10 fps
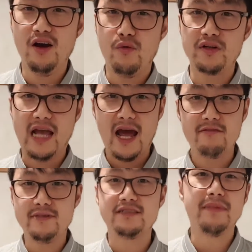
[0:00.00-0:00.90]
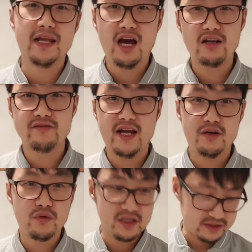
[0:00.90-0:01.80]
what the atom is made out of and
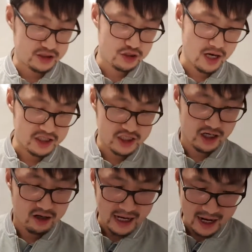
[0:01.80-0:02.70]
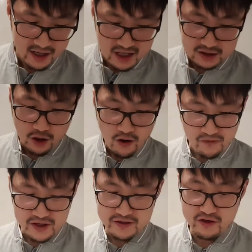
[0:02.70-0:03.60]
what is the structure, okay? So
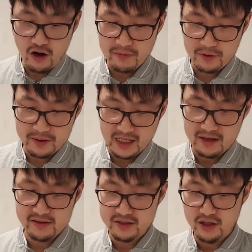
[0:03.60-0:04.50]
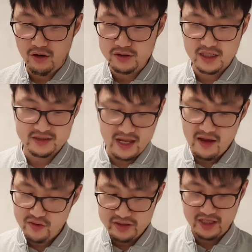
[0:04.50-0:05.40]
hopefully you've got it down the notes because
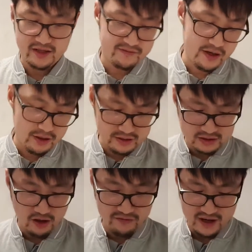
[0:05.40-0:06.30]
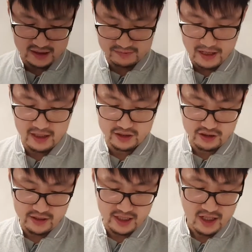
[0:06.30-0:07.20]
everything is very
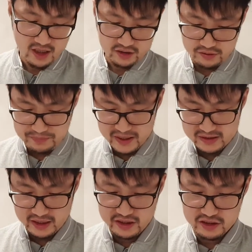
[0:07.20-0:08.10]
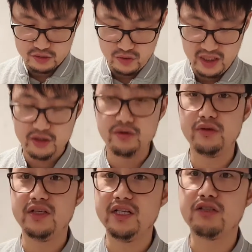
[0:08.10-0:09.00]
self-explanatory. So basically you just really
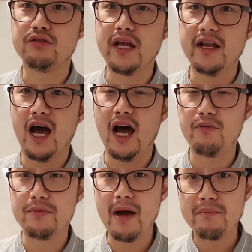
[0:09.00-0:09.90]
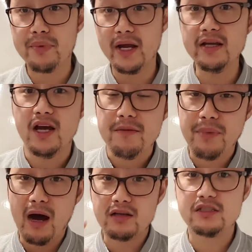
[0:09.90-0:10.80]
need to remember it, but
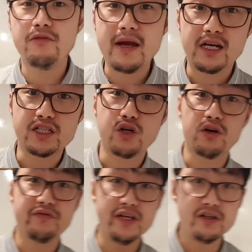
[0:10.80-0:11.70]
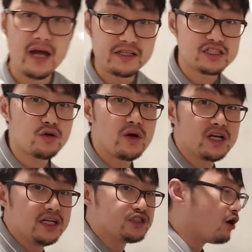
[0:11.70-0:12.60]
I'll still make a short video and just
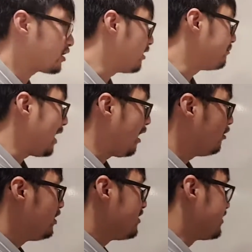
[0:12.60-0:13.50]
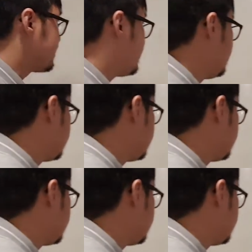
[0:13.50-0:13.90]
quickly talk about the key